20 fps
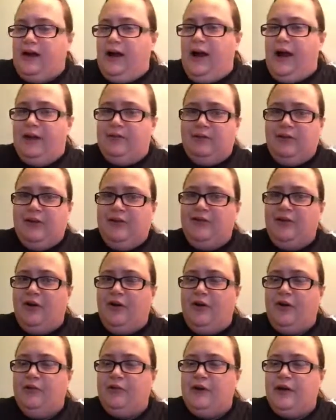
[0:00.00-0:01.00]
I really
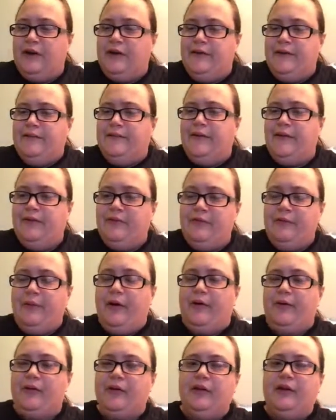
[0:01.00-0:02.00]
don't own anything
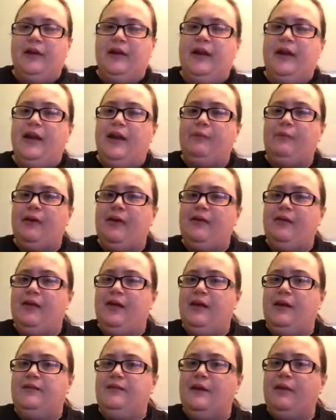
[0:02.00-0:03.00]
smaller than
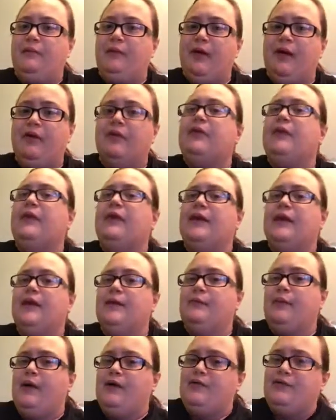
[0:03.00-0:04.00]
anything bigger than an
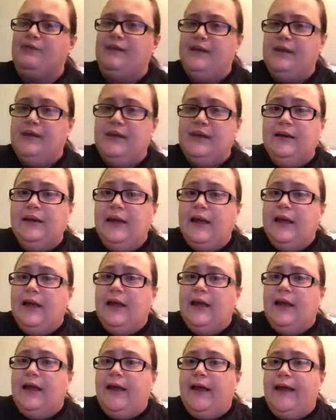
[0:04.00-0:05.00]
MSD.
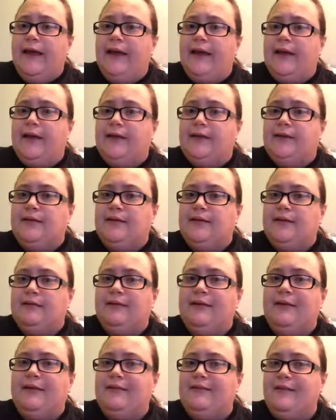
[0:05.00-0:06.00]
And
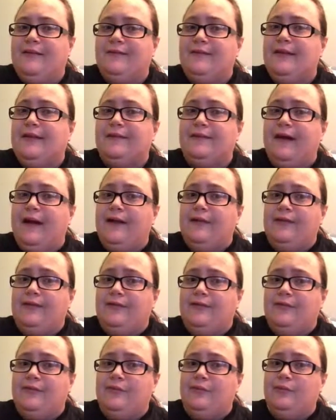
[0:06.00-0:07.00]
3/16
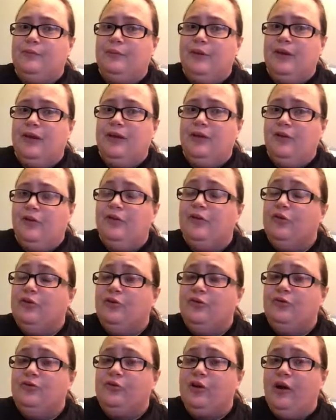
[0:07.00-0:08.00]
eyelets would be
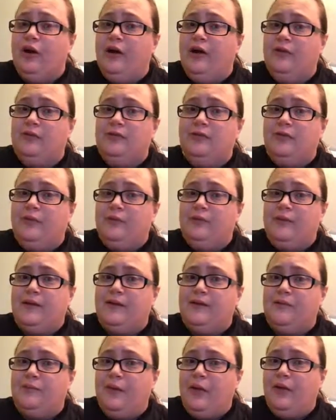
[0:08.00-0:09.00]
huge on
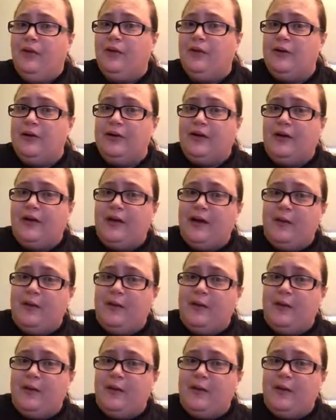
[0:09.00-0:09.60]
something smaller than